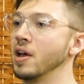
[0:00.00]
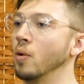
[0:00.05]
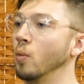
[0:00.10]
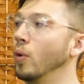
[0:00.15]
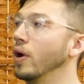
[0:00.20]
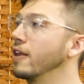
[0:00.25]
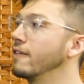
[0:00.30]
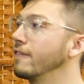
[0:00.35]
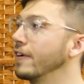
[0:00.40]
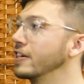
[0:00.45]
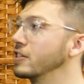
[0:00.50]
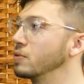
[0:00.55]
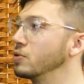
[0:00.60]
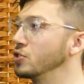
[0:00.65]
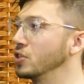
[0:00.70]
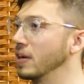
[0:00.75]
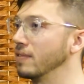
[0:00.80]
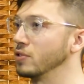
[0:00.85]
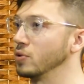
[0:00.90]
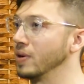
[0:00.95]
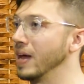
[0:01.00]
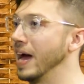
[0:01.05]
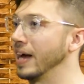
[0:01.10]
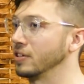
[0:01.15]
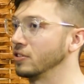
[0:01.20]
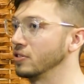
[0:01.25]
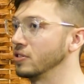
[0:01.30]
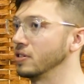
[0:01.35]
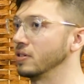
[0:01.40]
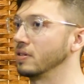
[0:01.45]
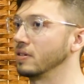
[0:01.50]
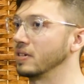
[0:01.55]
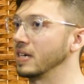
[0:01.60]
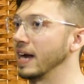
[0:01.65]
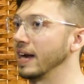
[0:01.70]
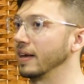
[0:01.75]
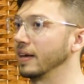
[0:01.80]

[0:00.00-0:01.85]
What advice would you give to an actor to kind